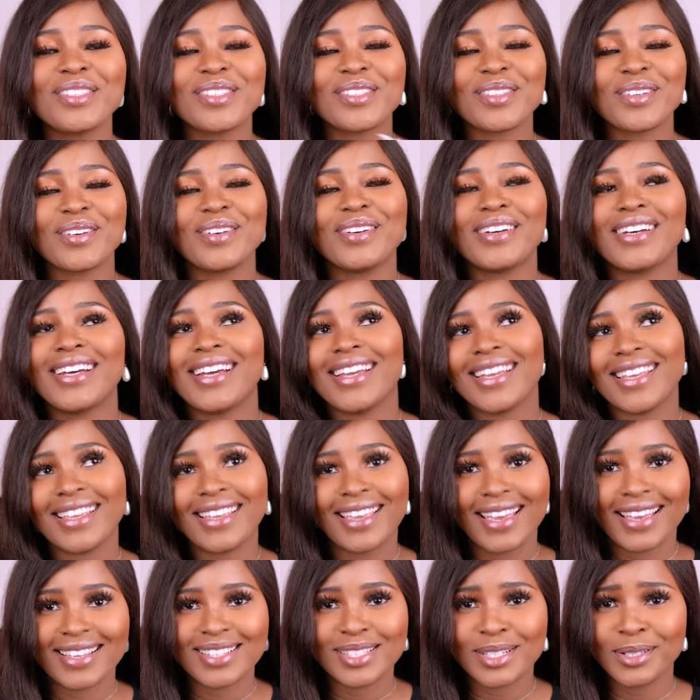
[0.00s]
so
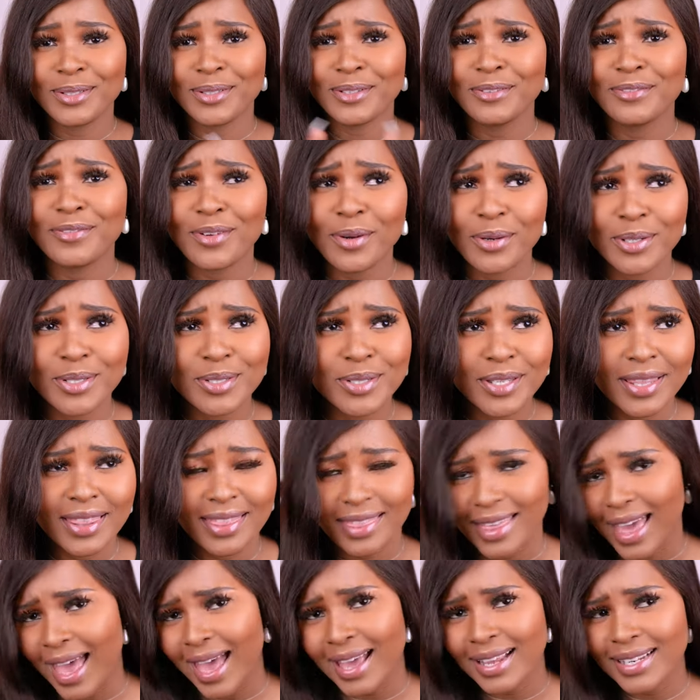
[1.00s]
yes, look forward to
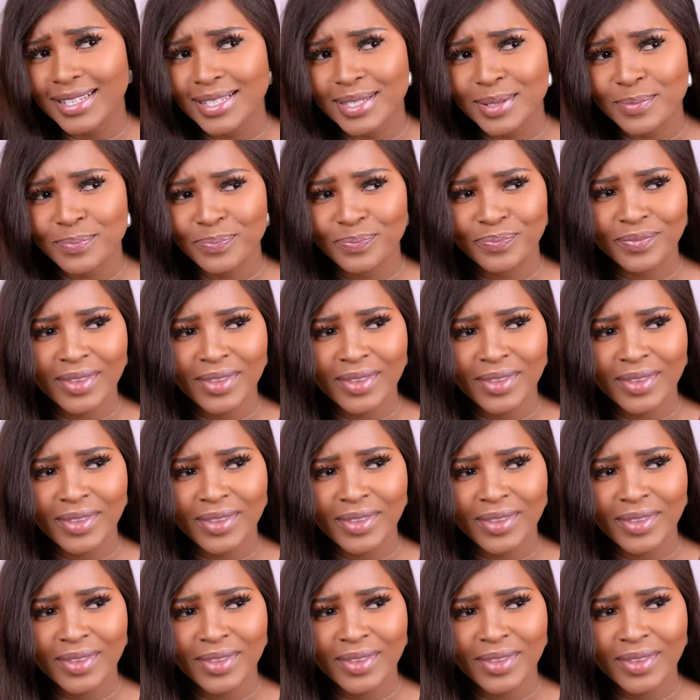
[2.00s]
that